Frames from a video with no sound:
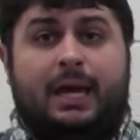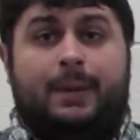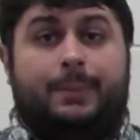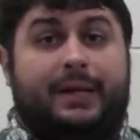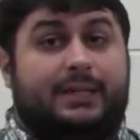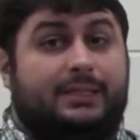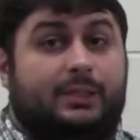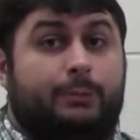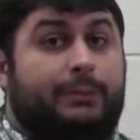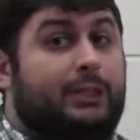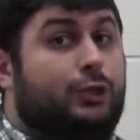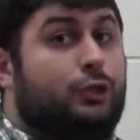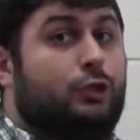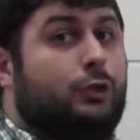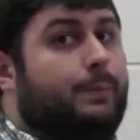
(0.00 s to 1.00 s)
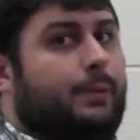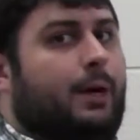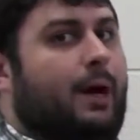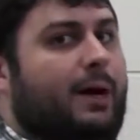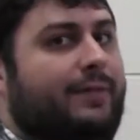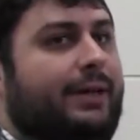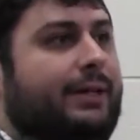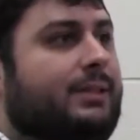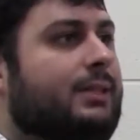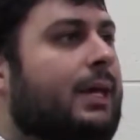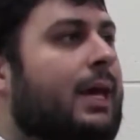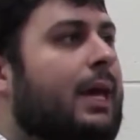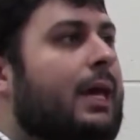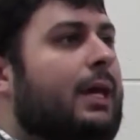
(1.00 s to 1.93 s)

because it'll be super obvious.